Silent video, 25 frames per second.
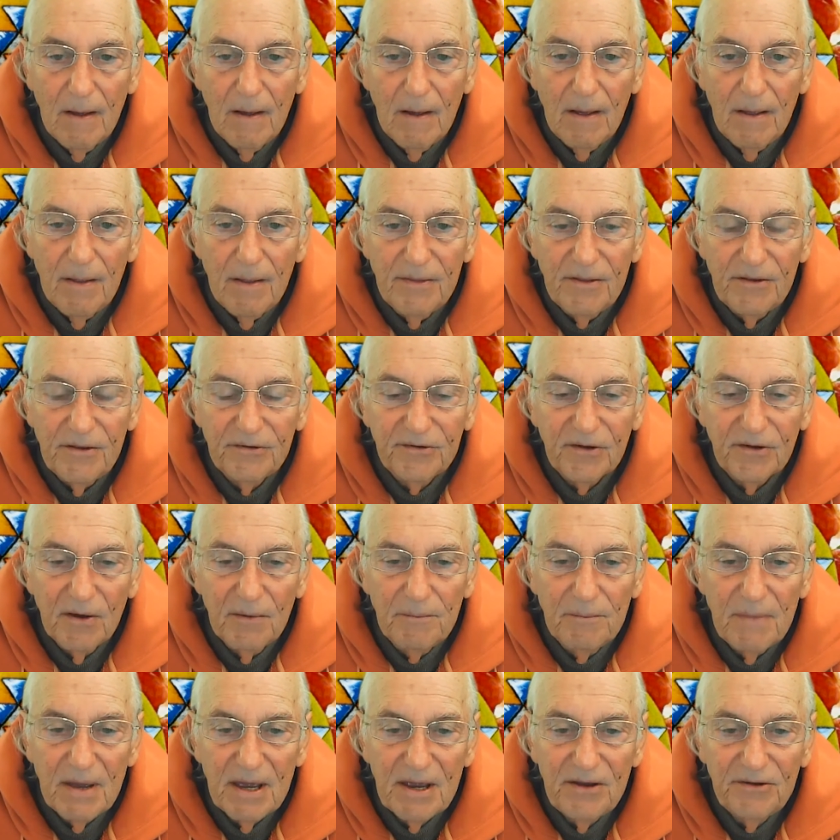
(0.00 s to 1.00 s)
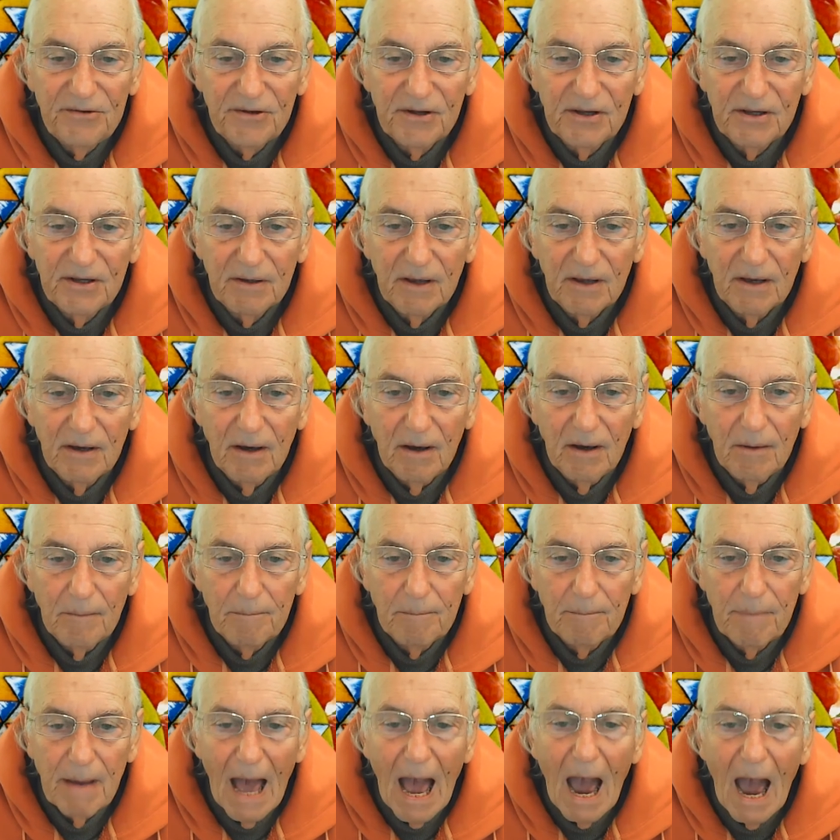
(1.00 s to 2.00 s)
this amazing
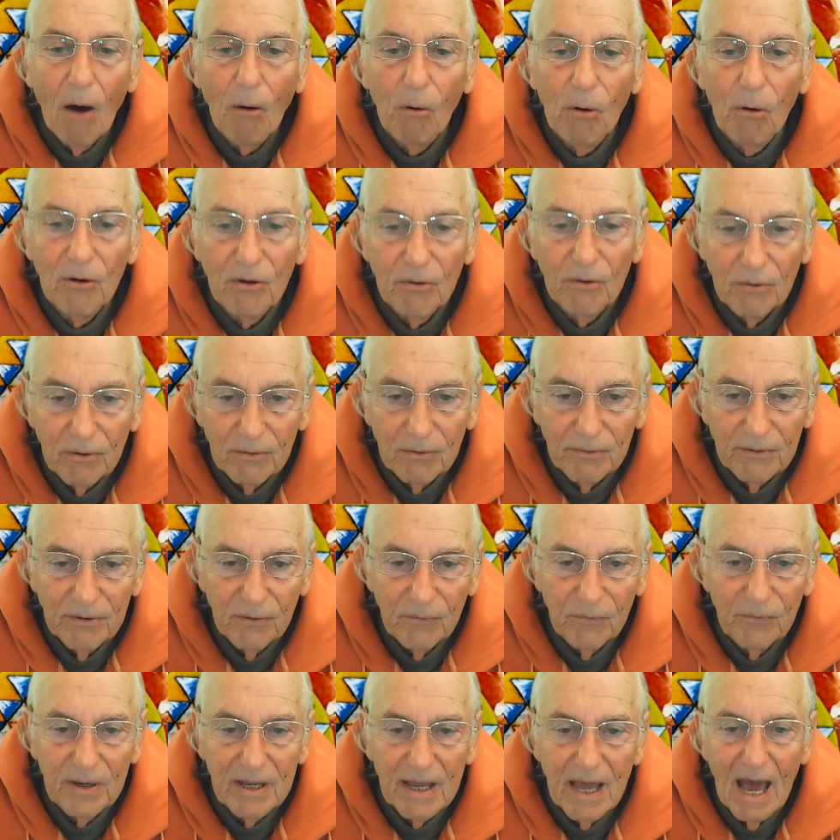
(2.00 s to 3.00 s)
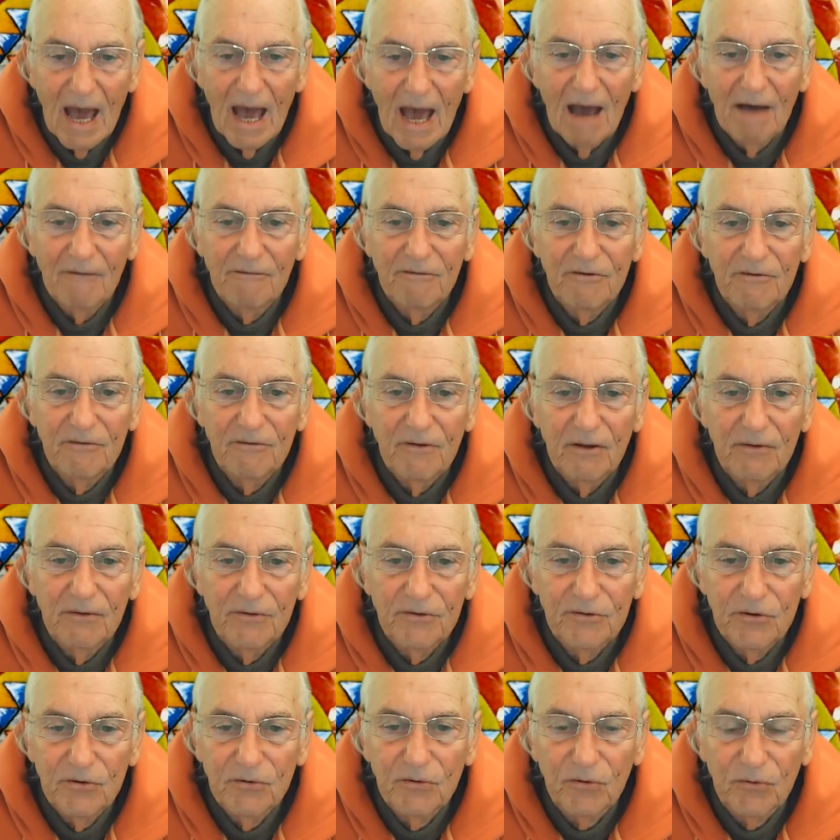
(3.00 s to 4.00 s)
power that we have
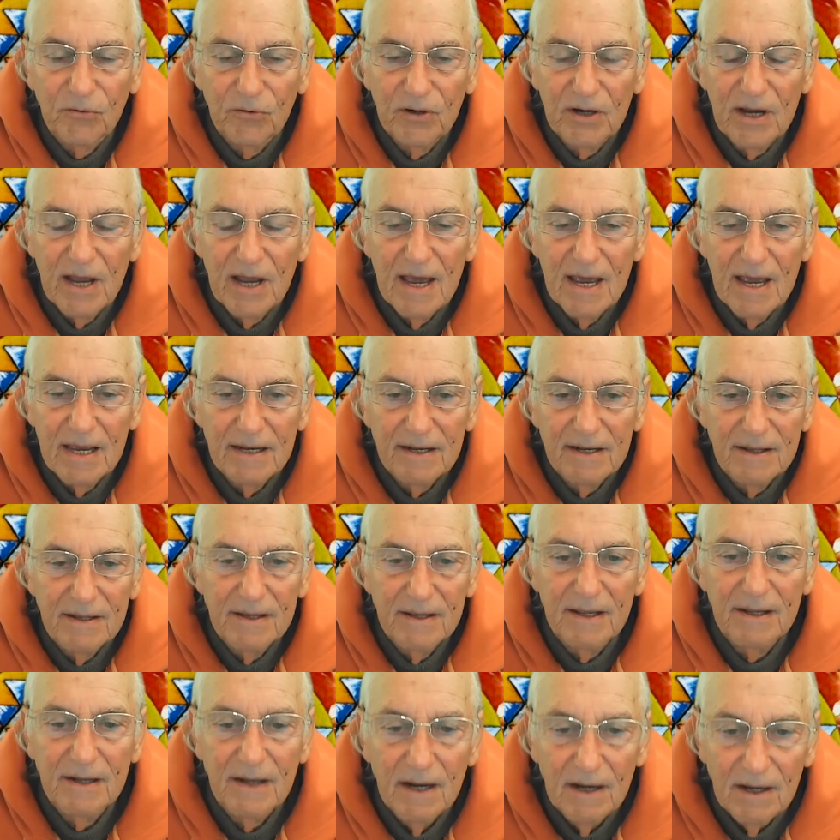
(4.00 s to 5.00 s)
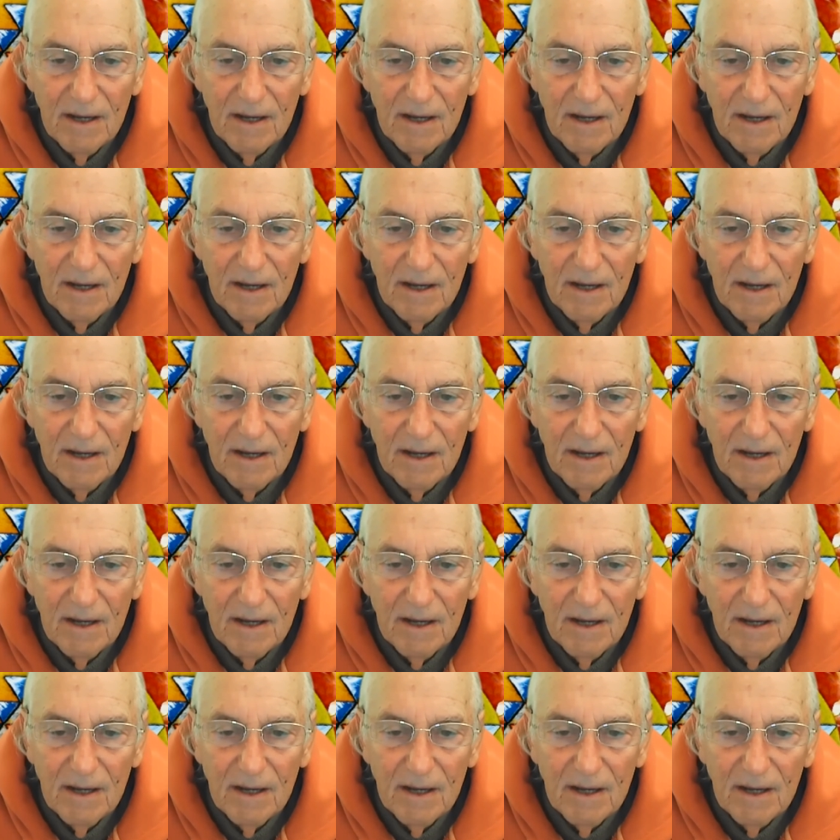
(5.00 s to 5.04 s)
to create, that